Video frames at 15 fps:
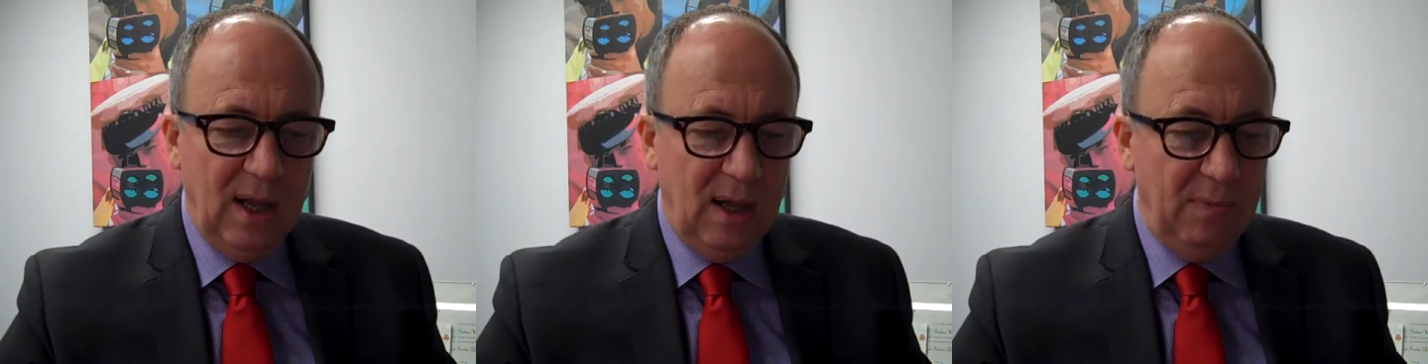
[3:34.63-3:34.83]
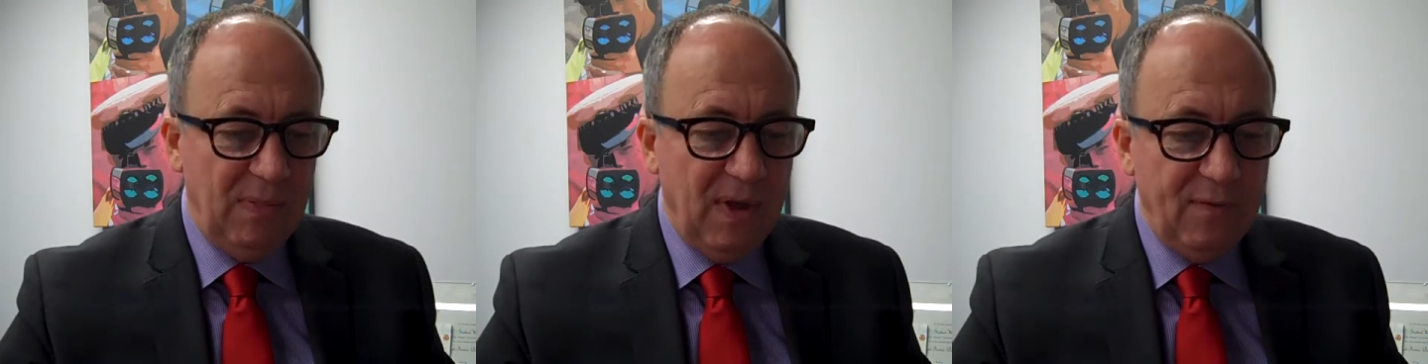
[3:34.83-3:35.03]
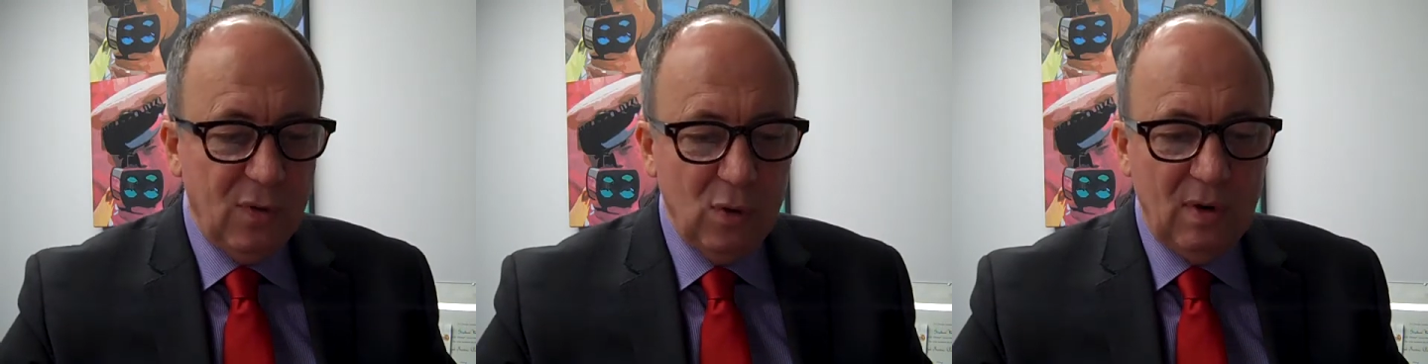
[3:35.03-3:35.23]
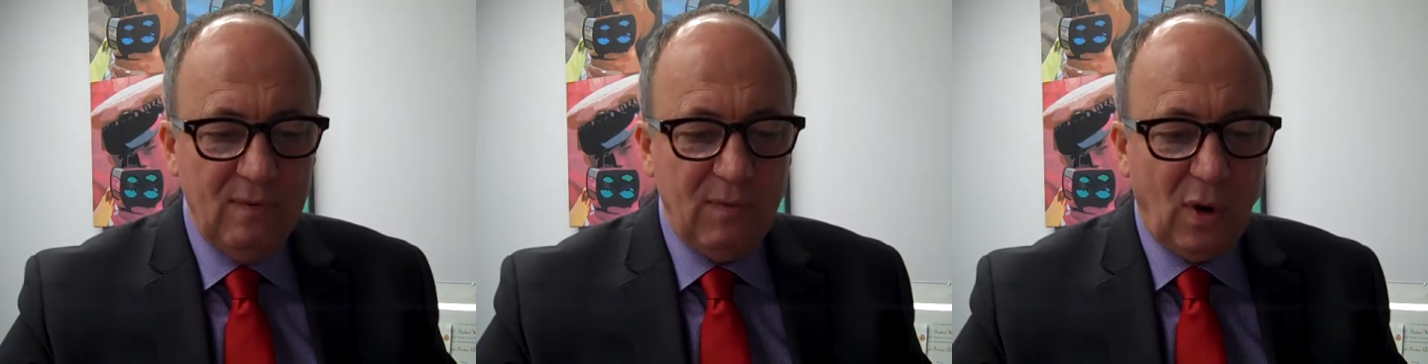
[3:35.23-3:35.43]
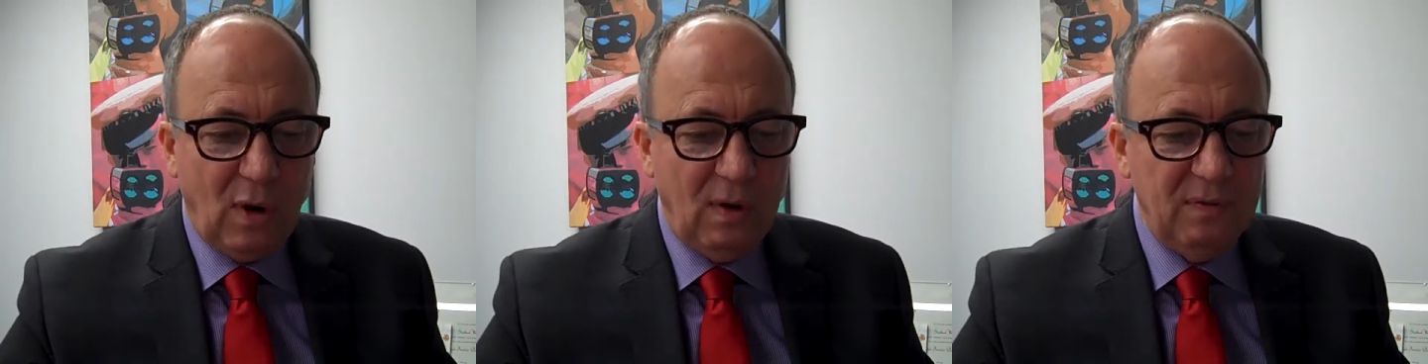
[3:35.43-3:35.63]
Um, if you're
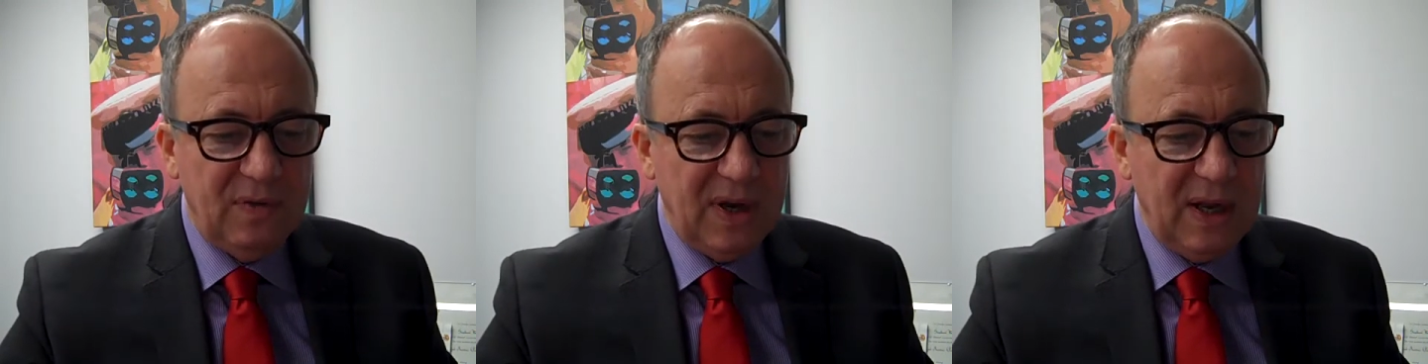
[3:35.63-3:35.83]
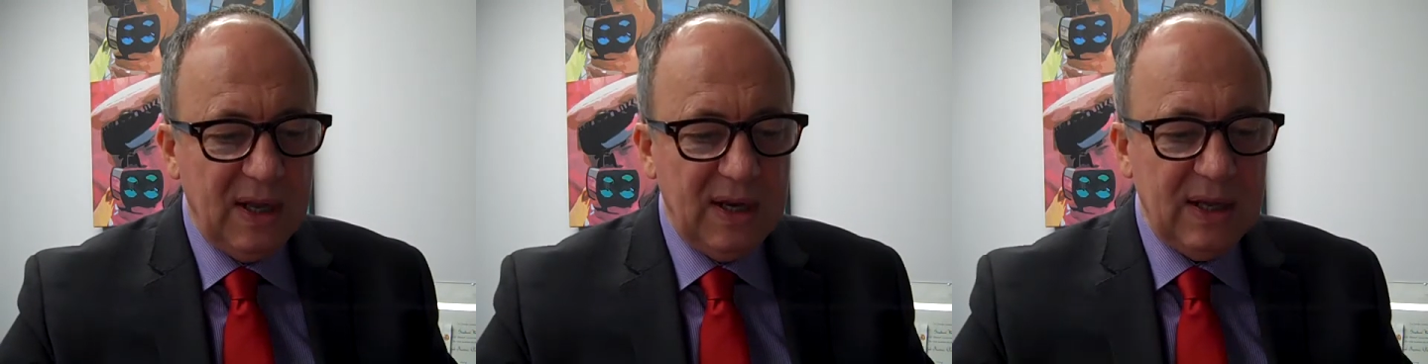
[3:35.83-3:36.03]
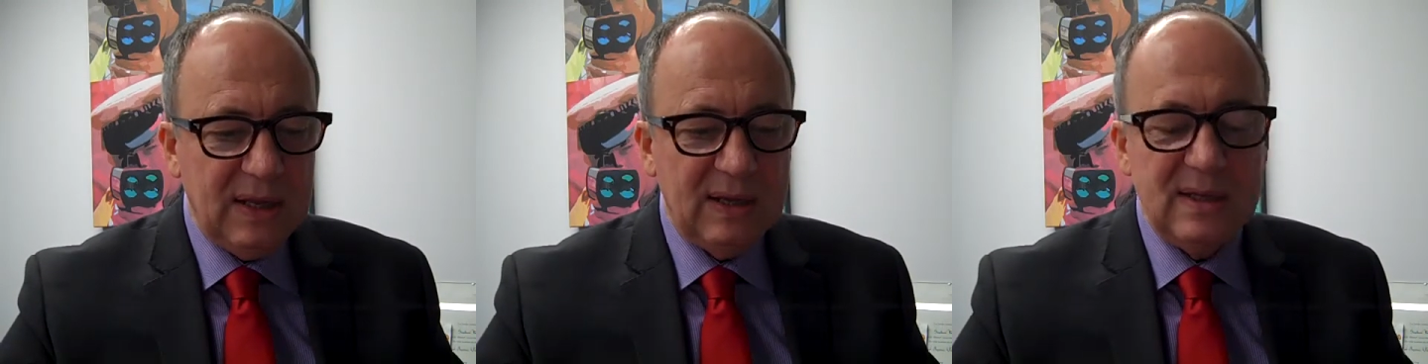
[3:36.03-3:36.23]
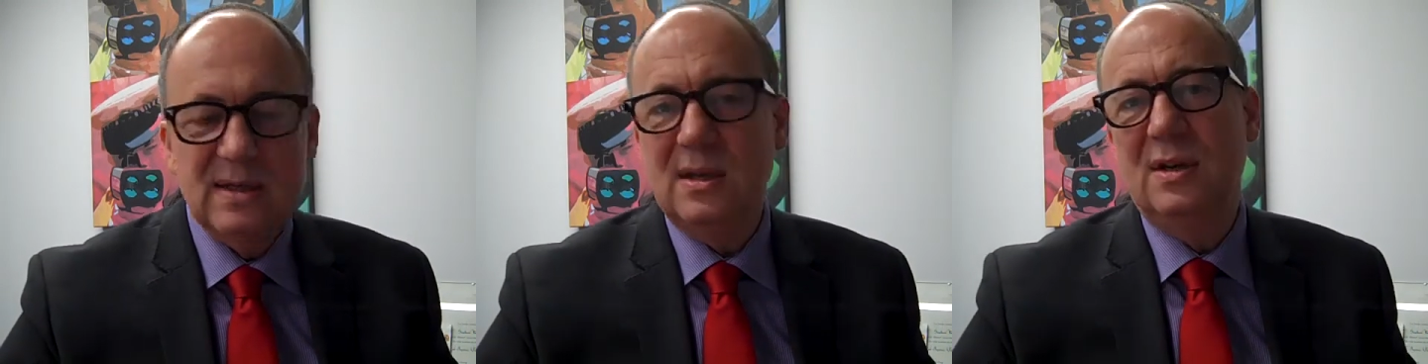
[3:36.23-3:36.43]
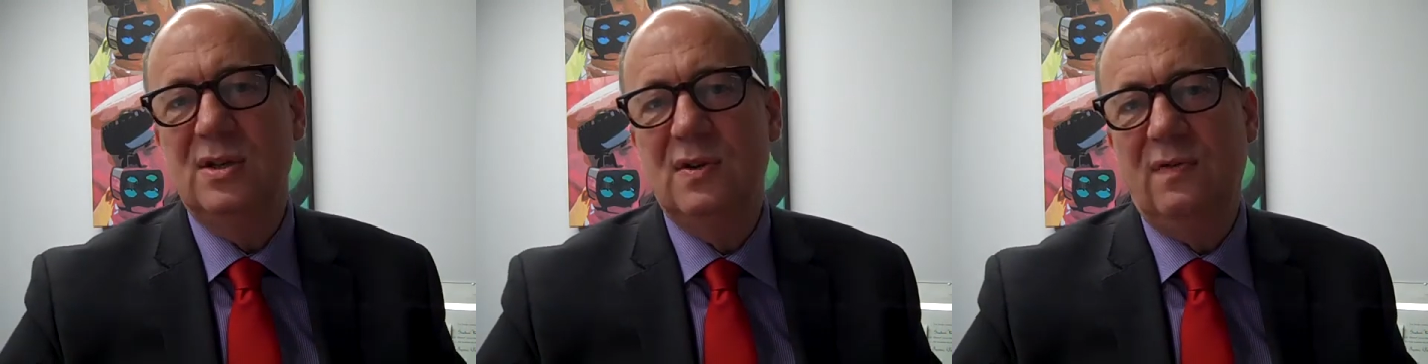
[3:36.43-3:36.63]
involved in any
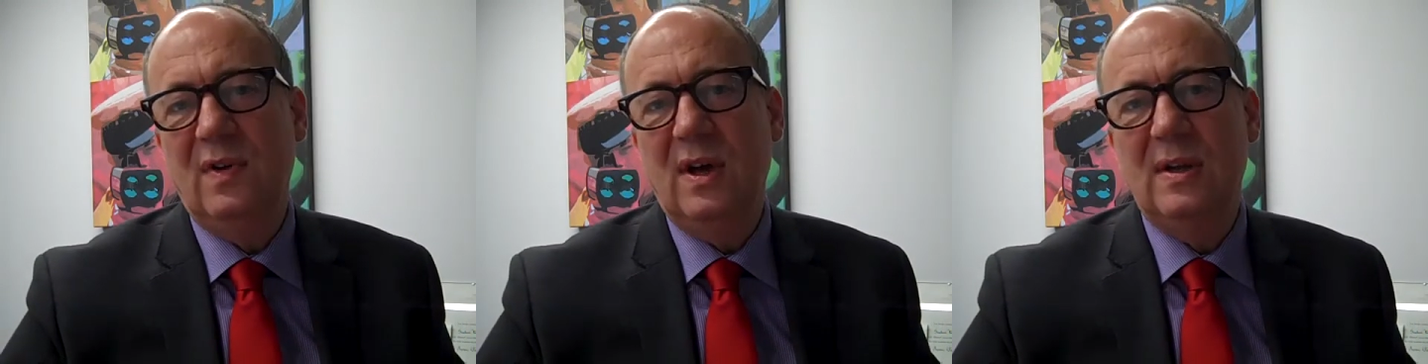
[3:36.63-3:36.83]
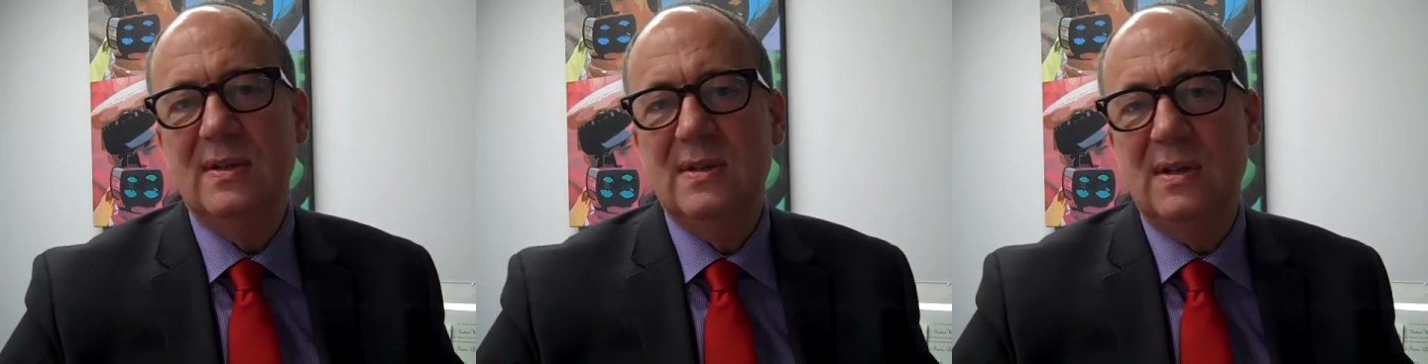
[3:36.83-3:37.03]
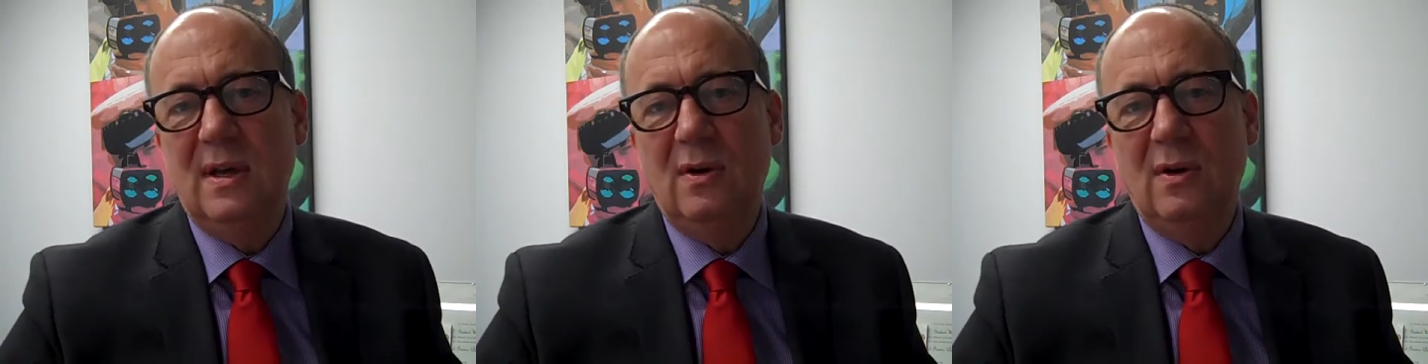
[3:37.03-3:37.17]
such offence,